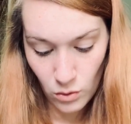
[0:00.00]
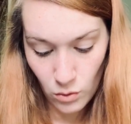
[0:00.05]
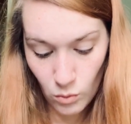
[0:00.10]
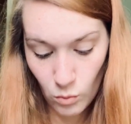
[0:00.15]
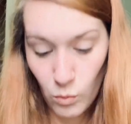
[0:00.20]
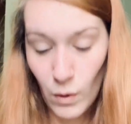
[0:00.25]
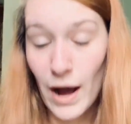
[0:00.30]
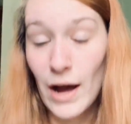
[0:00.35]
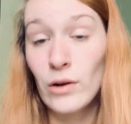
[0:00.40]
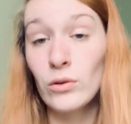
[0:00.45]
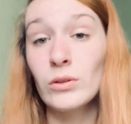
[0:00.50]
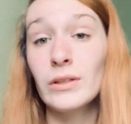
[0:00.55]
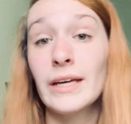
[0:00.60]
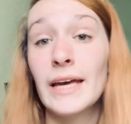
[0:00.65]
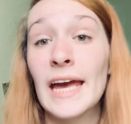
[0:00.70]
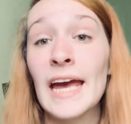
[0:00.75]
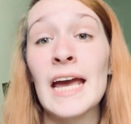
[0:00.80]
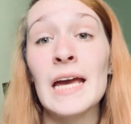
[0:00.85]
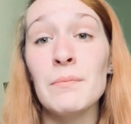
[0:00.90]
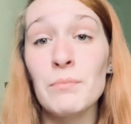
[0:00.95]
Wild
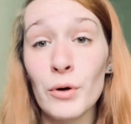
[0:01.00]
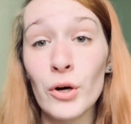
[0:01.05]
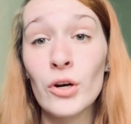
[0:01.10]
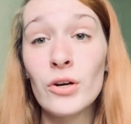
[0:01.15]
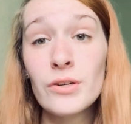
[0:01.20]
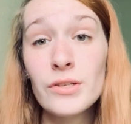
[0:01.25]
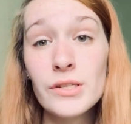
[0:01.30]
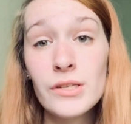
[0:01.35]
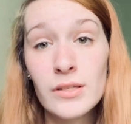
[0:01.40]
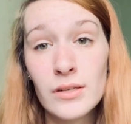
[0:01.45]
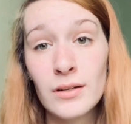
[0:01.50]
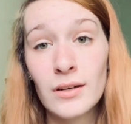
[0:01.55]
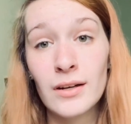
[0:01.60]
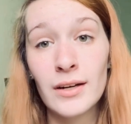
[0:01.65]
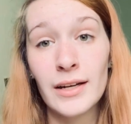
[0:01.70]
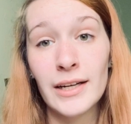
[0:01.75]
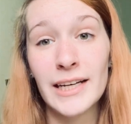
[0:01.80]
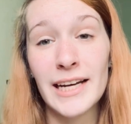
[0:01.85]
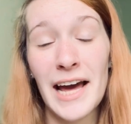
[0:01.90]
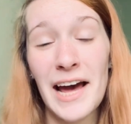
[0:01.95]
capers.
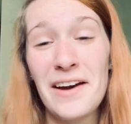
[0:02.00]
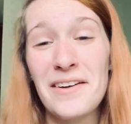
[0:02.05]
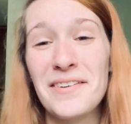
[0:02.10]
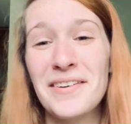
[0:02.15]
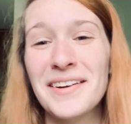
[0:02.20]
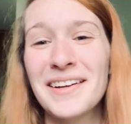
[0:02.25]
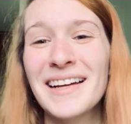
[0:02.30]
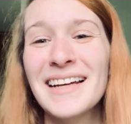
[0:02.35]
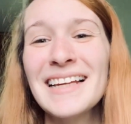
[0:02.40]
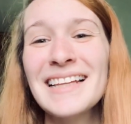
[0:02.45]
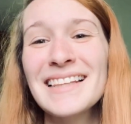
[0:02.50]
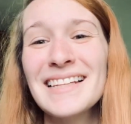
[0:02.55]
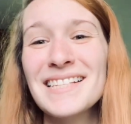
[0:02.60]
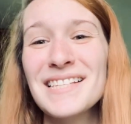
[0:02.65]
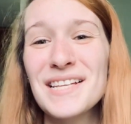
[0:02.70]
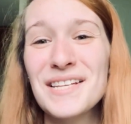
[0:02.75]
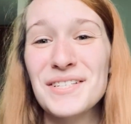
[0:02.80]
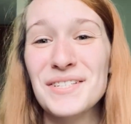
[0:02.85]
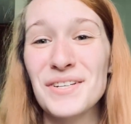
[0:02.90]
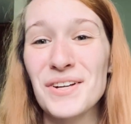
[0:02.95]
Now, this
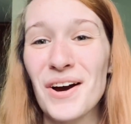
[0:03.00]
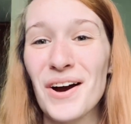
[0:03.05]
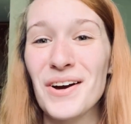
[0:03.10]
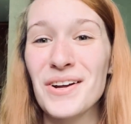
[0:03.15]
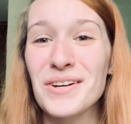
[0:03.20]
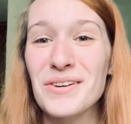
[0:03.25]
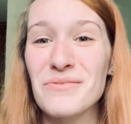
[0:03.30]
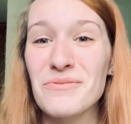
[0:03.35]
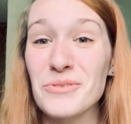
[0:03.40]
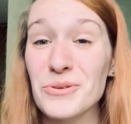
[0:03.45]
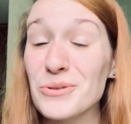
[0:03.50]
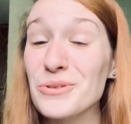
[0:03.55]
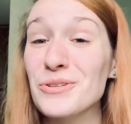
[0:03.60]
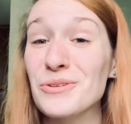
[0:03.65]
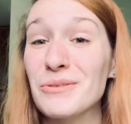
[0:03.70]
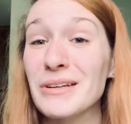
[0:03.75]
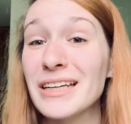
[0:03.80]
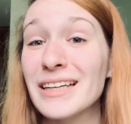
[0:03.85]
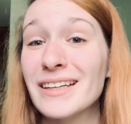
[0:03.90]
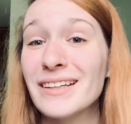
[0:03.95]
is not a food you
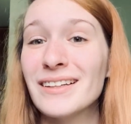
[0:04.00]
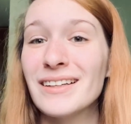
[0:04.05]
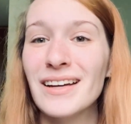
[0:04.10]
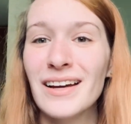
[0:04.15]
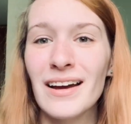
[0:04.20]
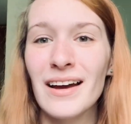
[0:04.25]
eat,